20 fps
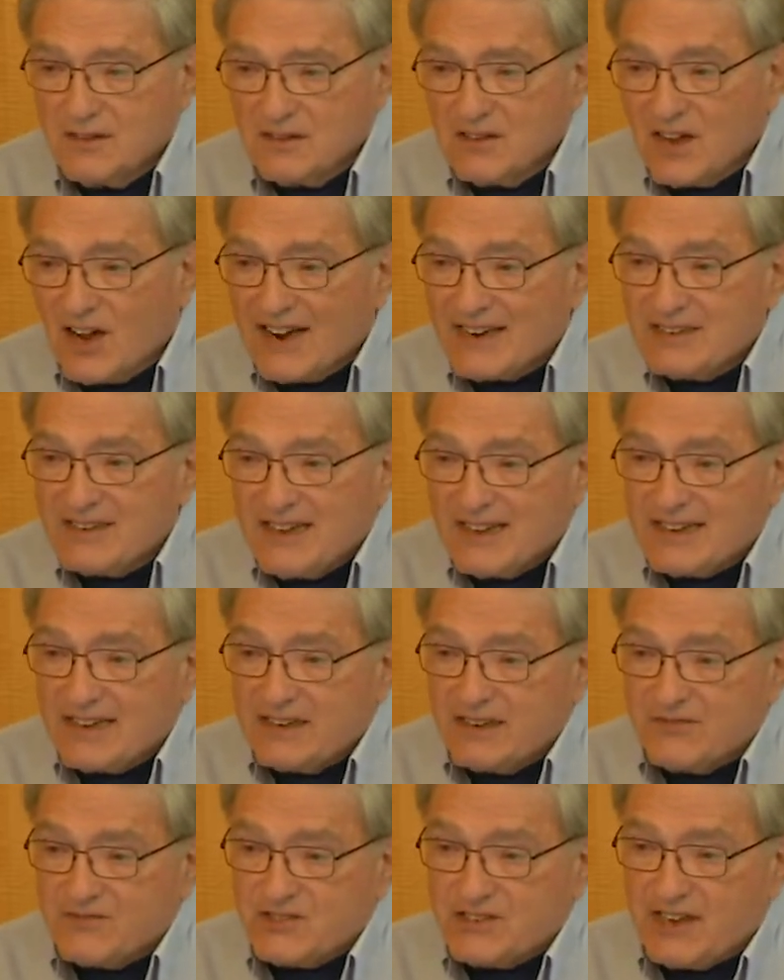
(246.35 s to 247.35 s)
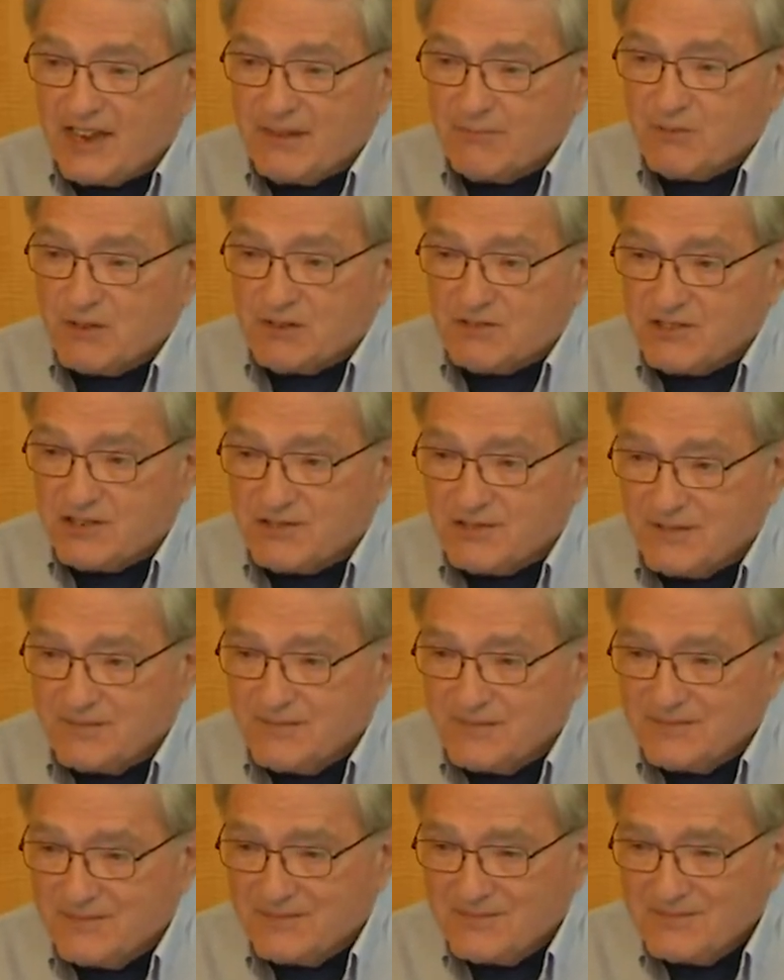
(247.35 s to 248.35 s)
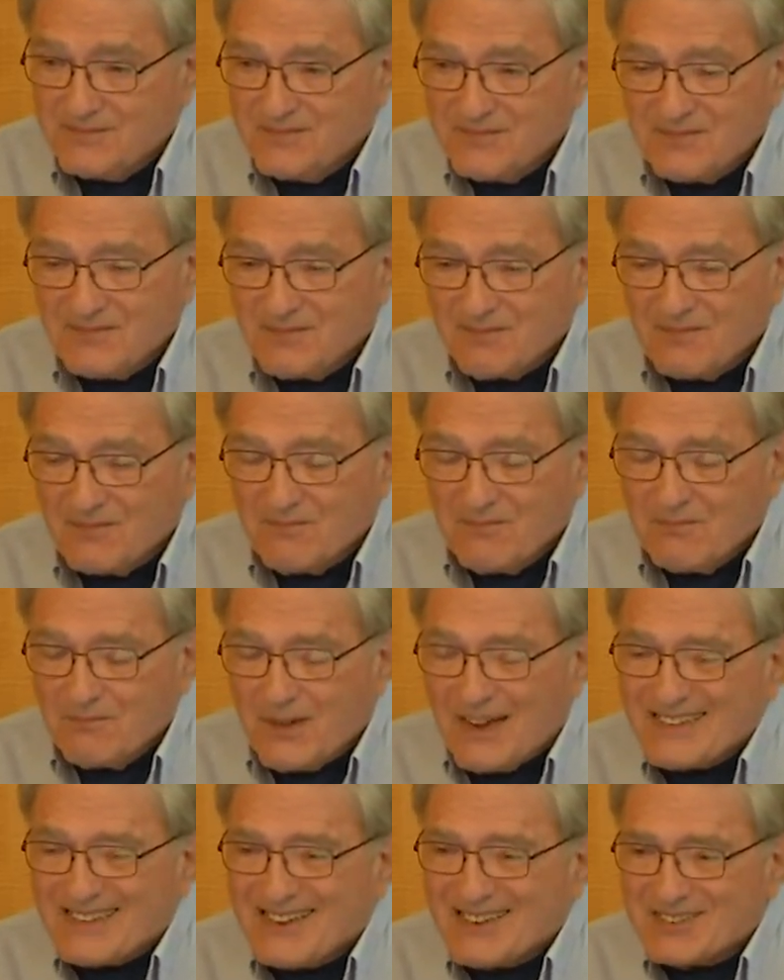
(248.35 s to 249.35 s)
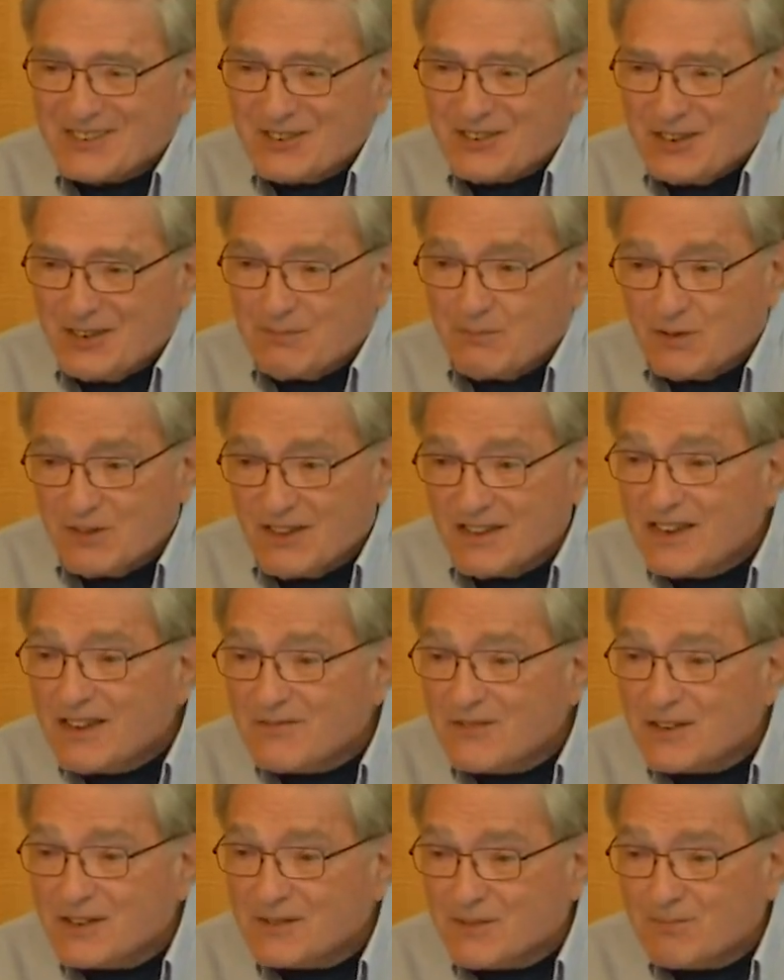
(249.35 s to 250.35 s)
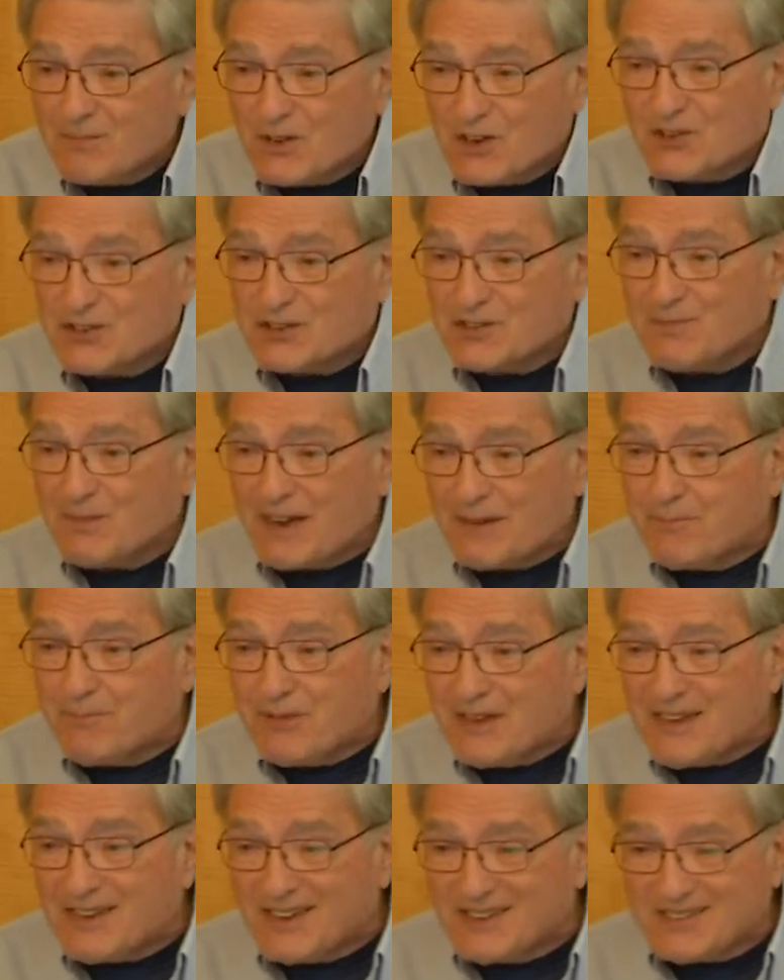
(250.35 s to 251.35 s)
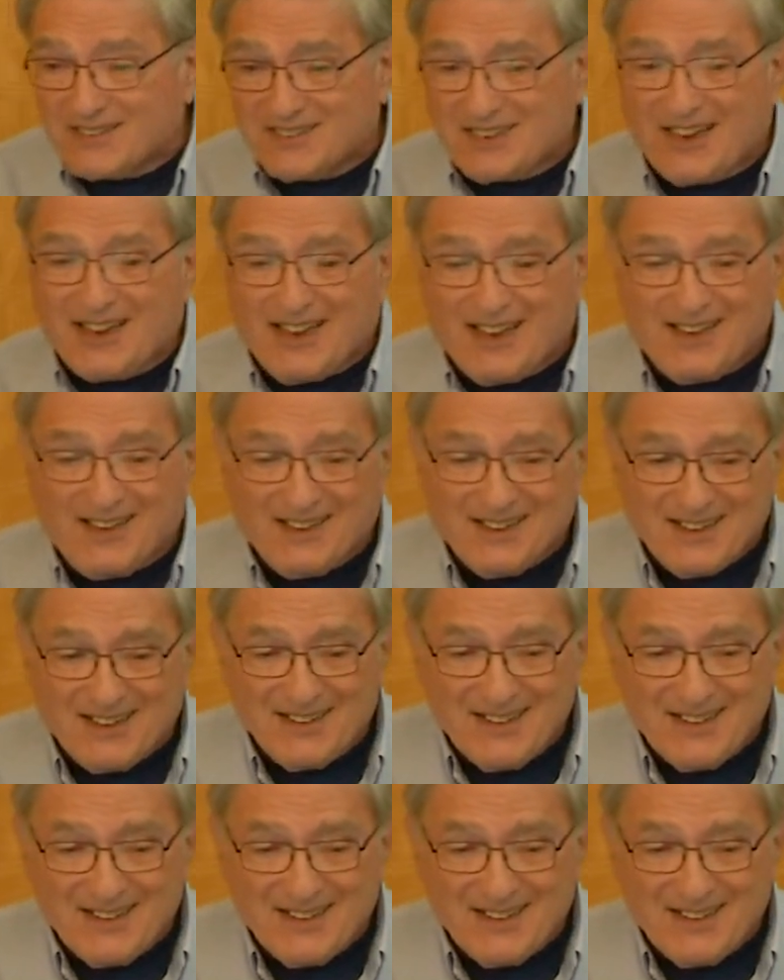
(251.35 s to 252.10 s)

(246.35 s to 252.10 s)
nine negative samples. My doctor didn't believe it because my PSA,